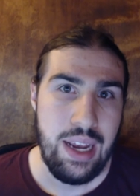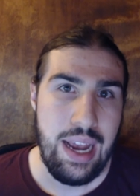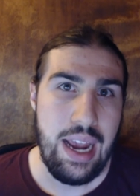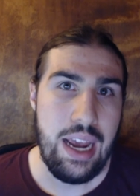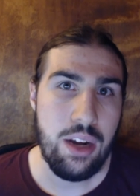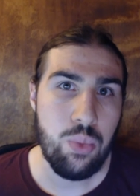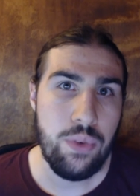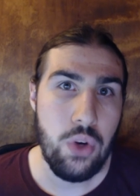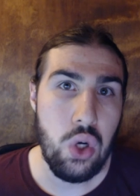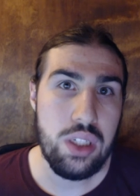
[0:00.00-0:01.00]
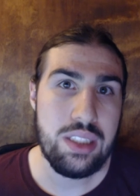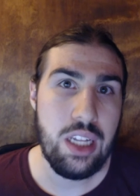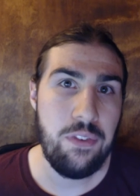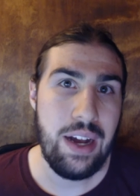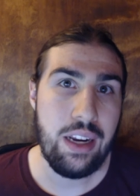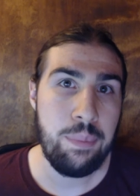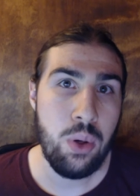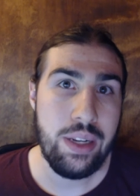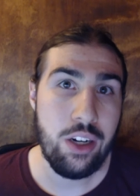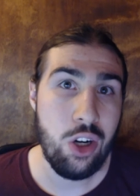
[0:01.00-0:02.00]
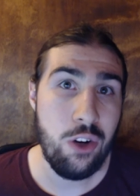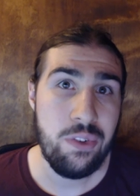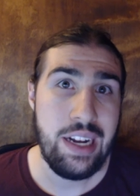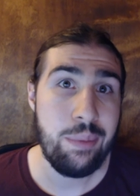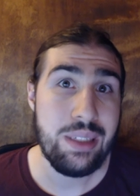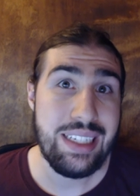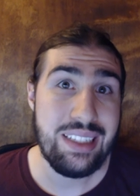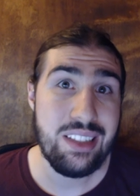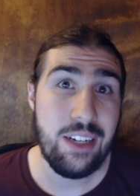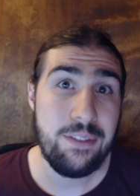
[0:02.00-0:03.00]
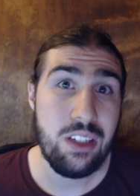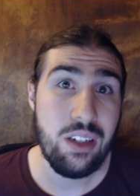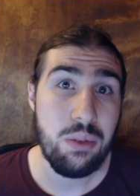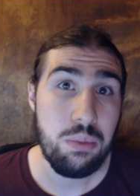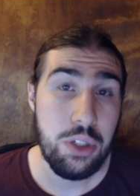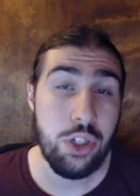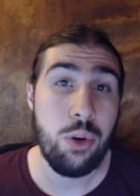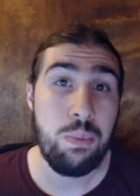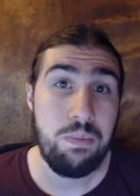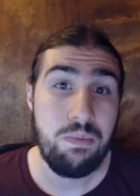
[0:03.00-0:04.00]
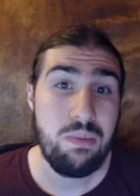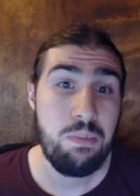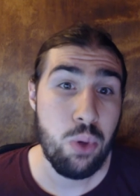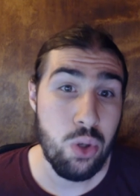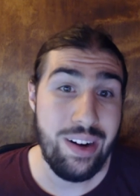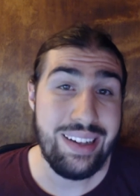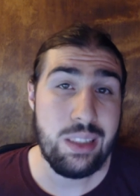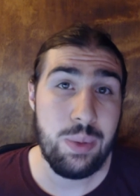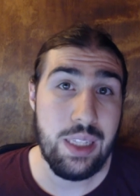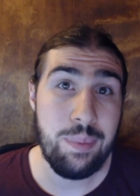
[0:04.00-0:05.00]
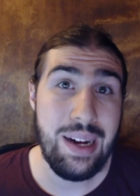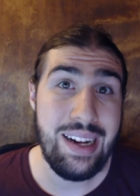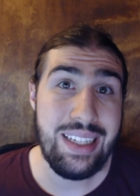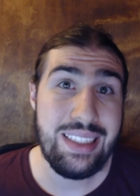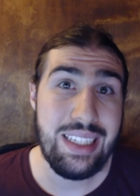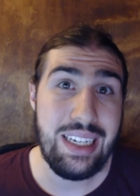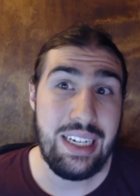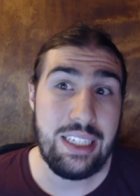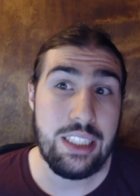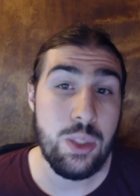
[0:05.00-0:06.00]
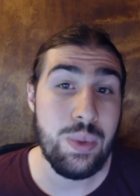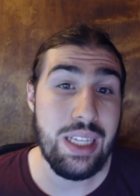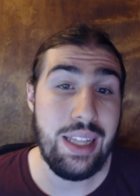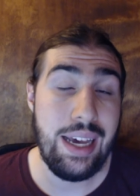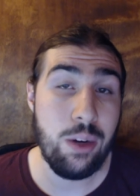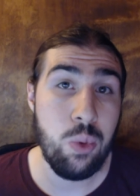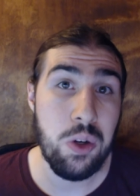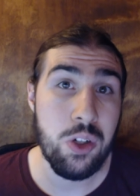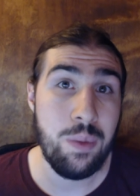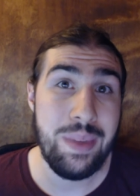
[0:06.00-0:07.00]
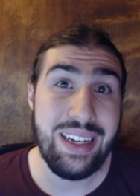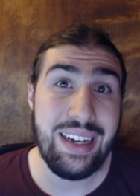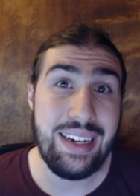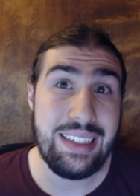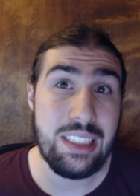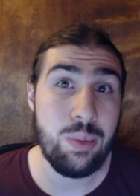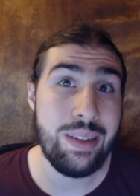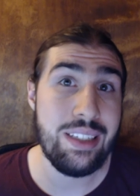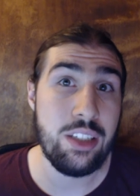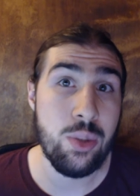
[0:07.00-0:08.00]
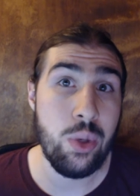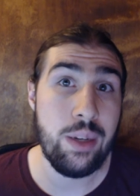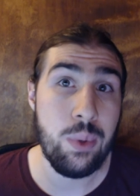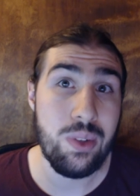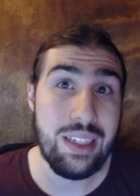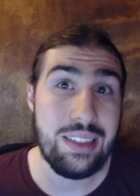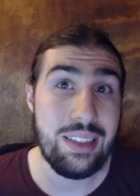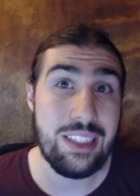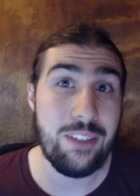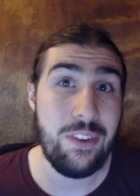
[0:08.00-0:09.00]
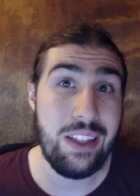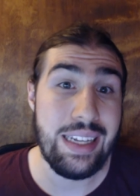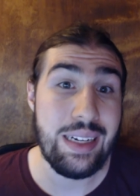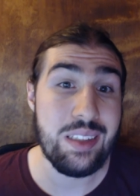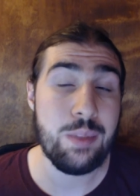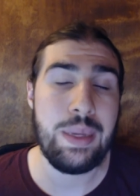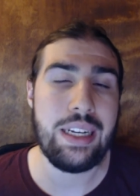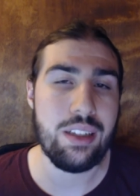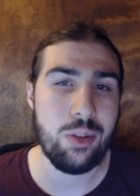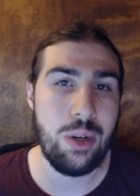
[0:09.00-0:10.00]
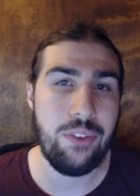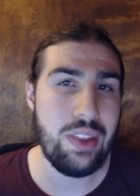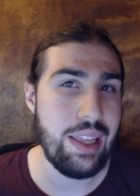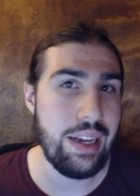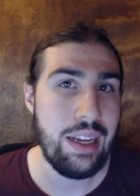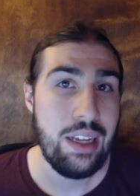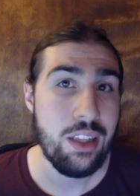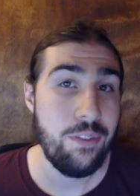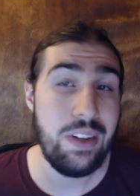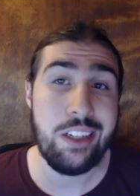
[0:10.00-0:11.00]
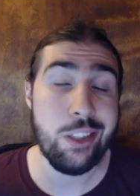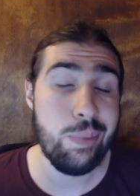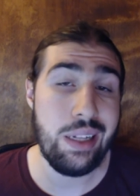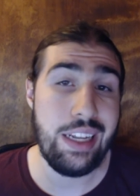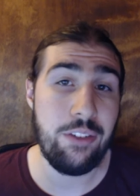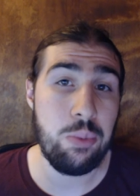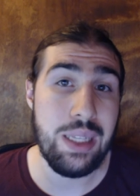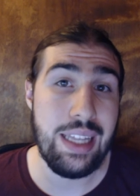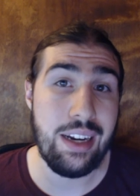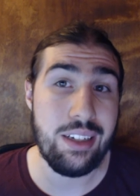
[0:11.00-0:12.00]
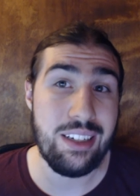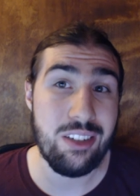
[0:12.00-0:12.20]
And with all the stuff I had to put in off camera to get stuff to, you know, progressed with the mods, it just was a lot of work on me and it just wasn't enjoyable because it just felt like I was speeding through everything. The videos probably haven't been that